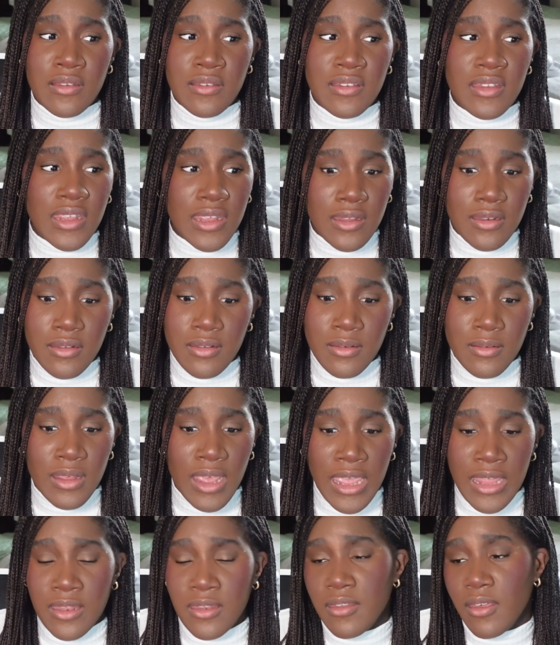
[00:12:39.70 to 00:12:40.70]
did
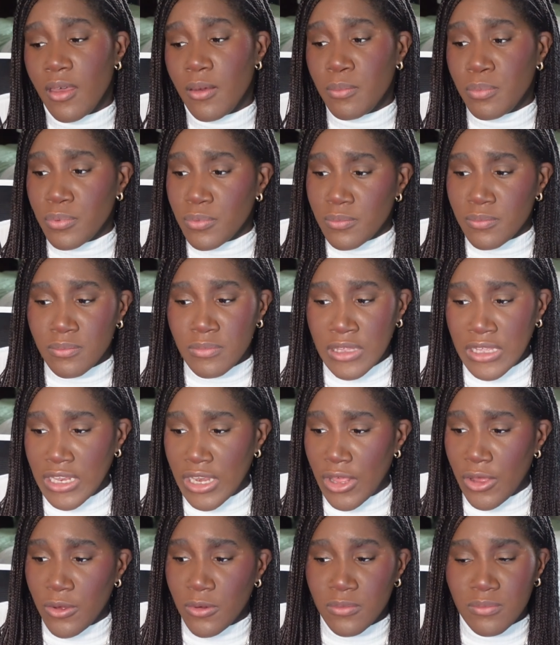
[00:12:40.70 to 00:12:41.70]
end up, you
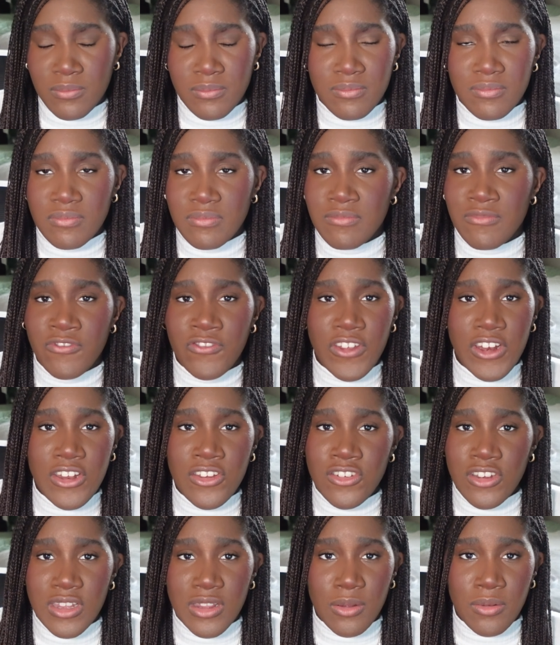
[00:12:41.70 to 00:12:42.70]
know,
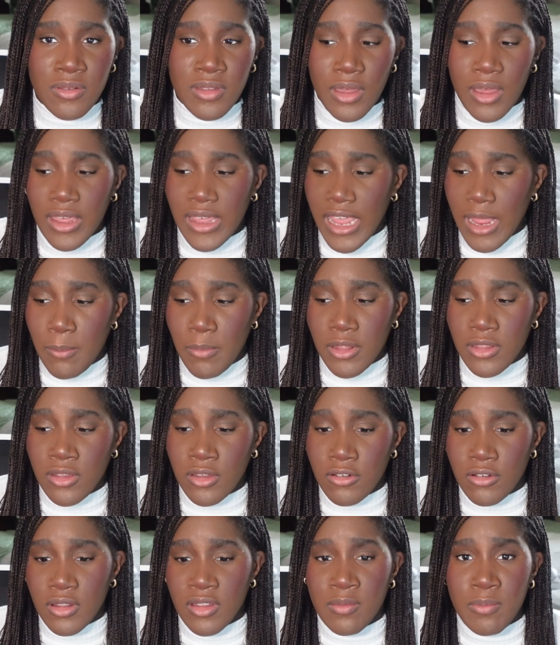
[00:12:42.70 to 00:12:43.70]
finishing a game on
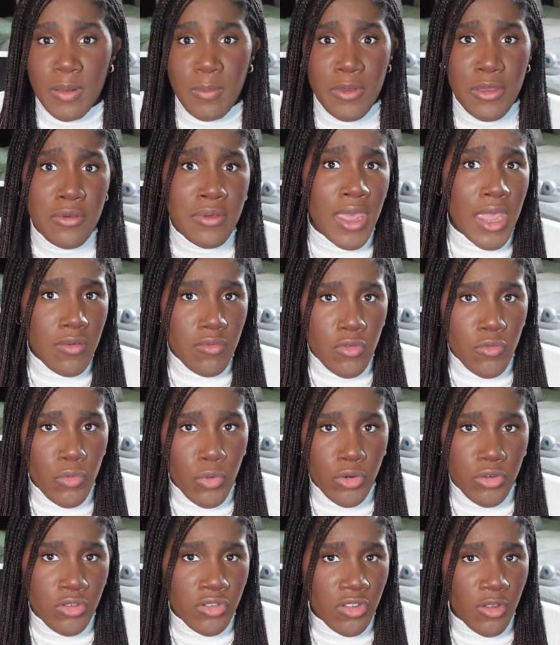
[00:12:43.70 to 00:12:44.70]
your list, maybe you can
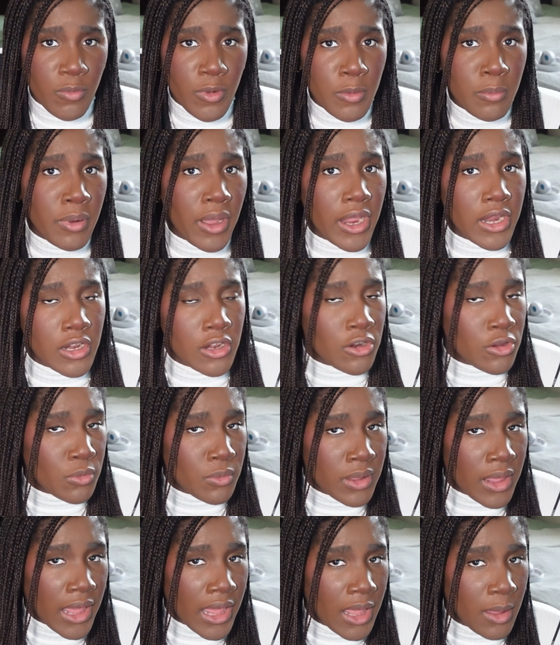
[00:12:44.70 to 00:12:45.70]
reward yourself by buying a new
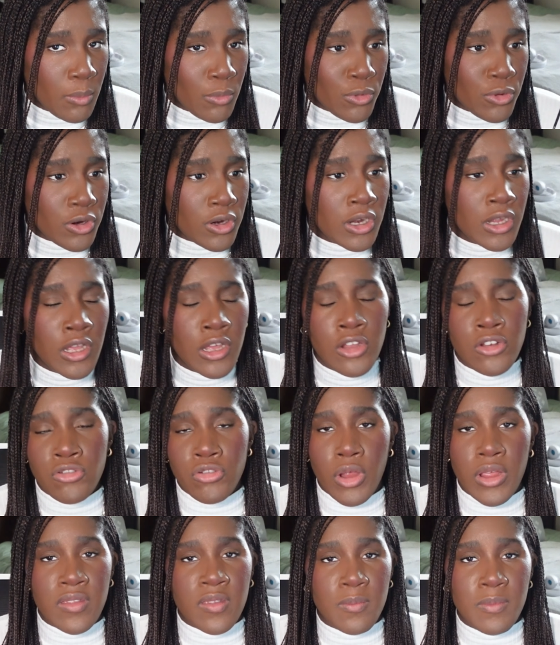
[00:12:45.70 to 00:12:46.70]
game or
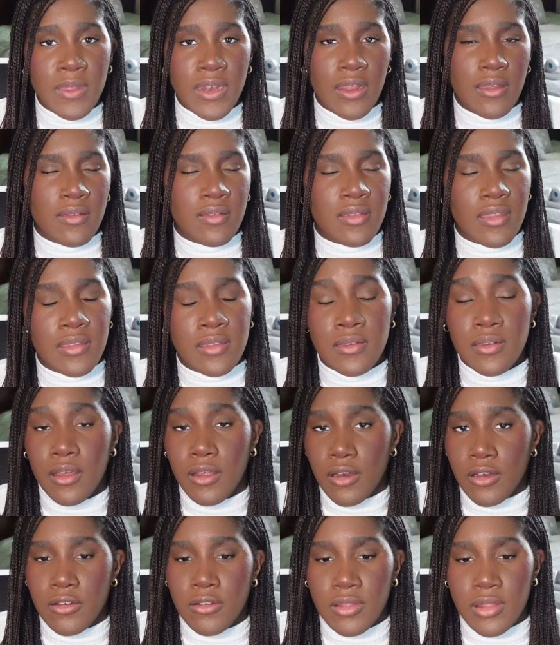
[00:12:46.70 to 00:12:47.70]
trying something else that's
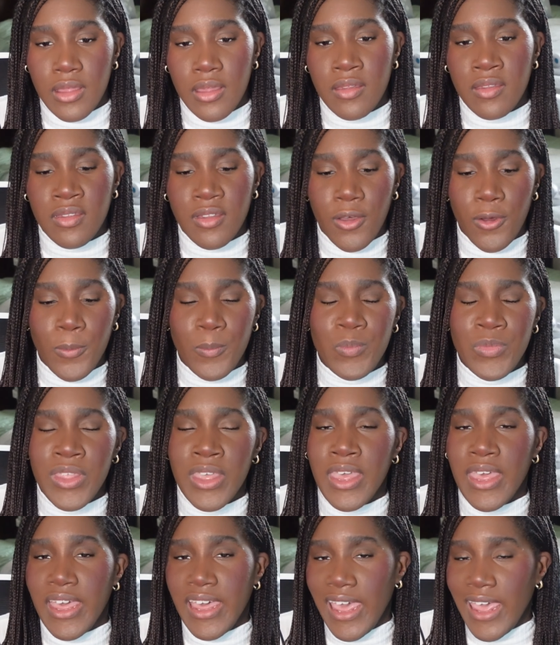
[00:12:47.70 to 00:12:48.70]
not on your list. So
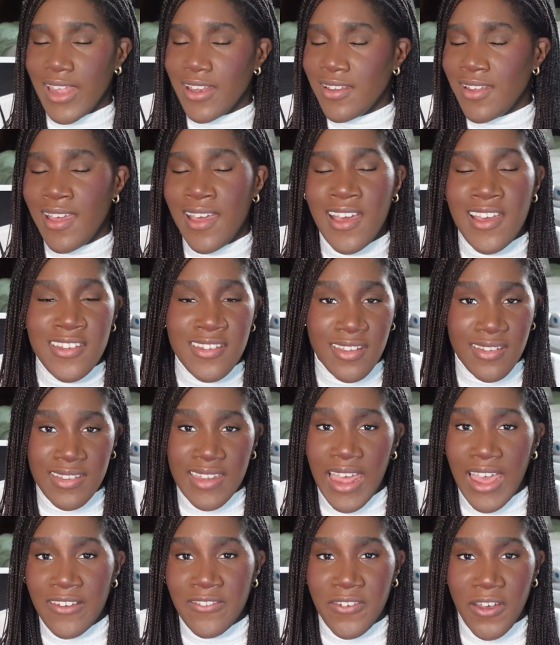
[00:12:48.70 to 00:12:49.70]
again, just
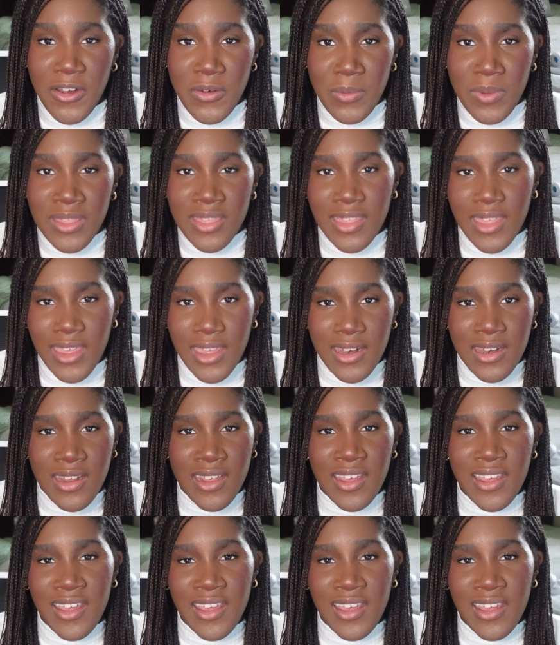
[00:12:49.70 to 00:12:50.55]
have fun with it.